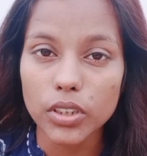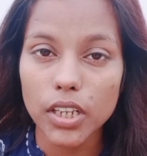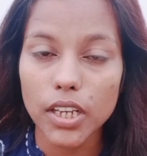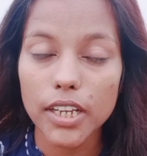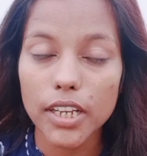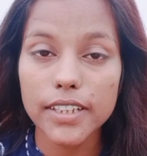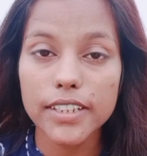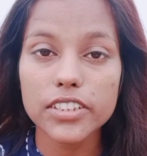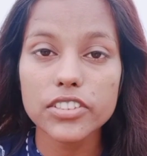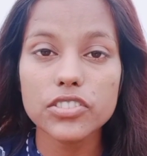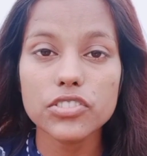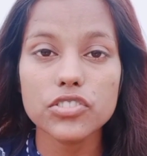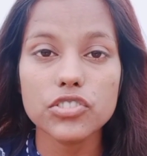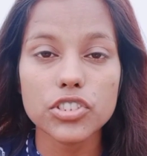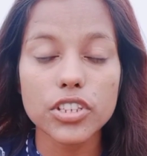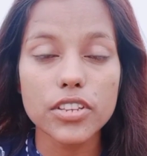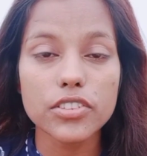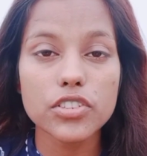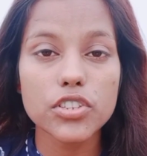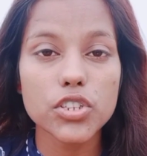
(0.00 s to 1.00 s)
It is
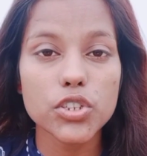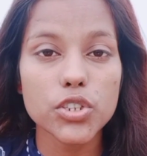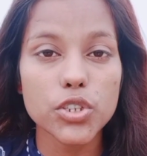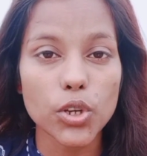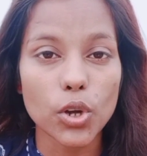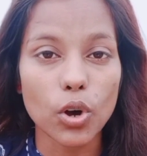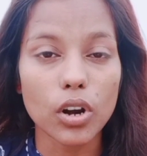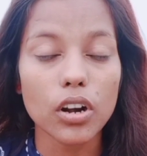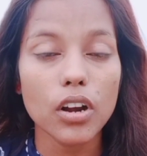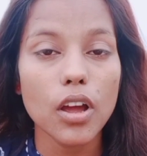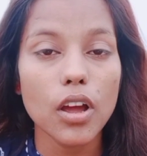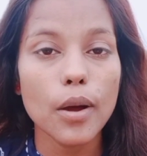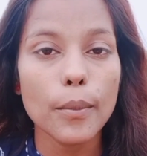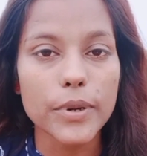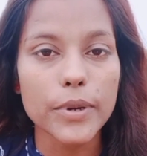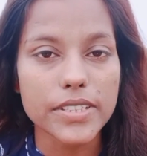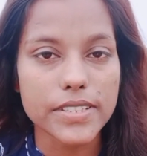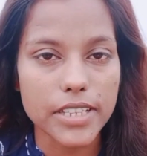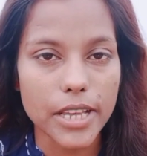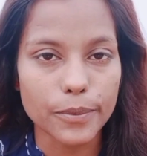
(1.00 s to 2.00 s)
just your
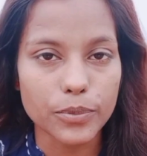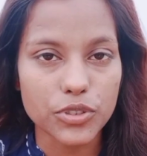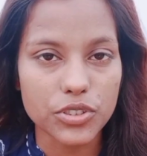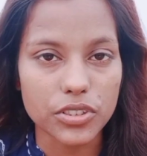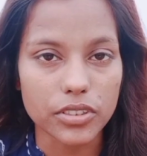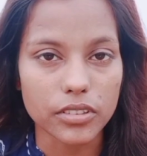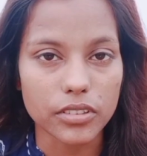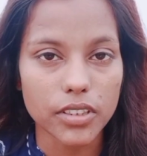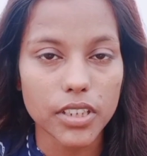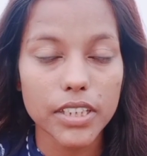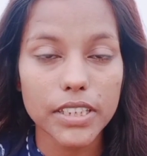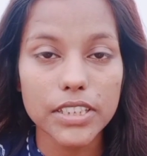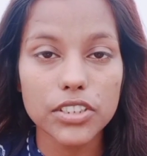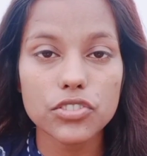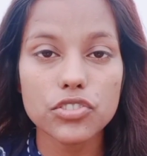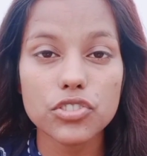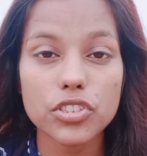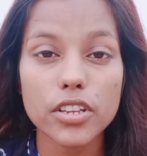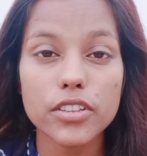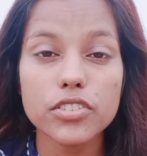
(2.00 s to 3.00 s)
perception. It is
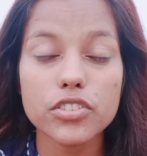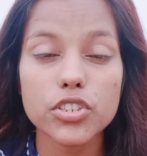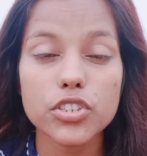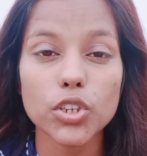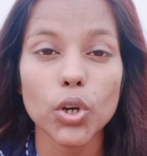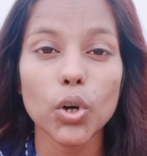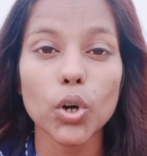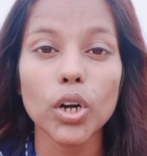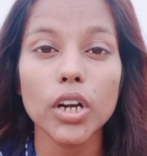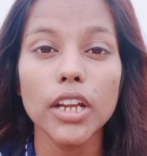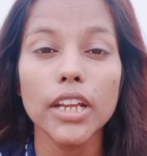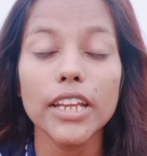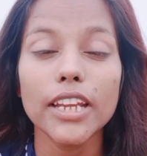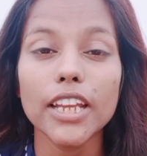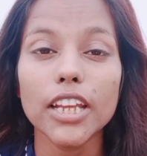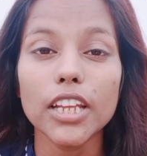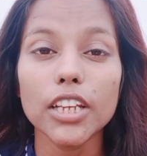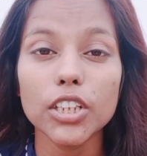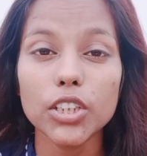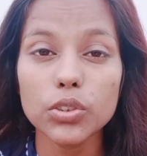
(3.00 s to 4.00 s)
just your
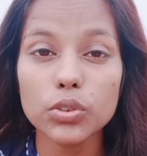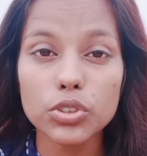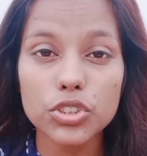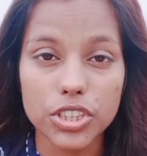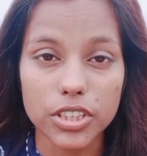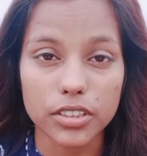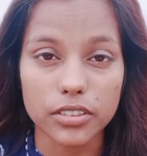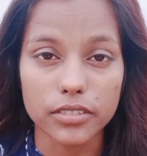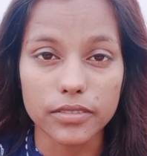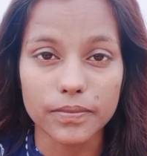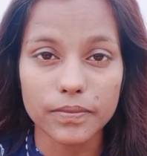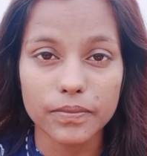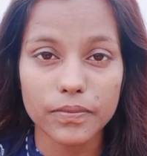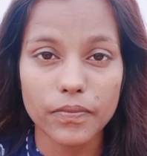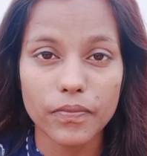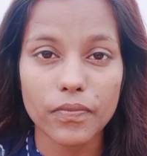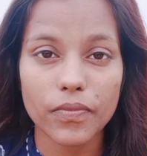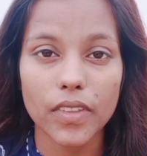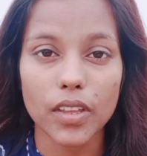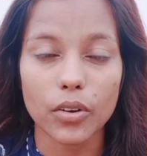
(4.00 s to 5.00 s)
illusion,
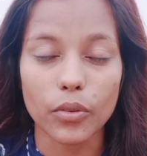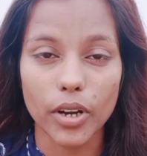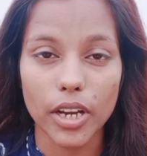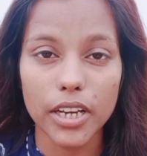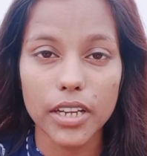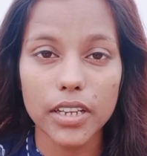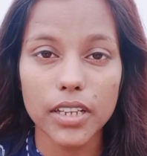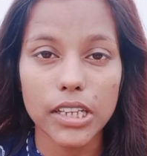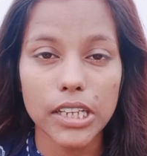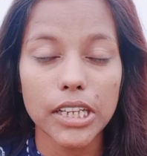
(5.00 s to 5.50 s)
right?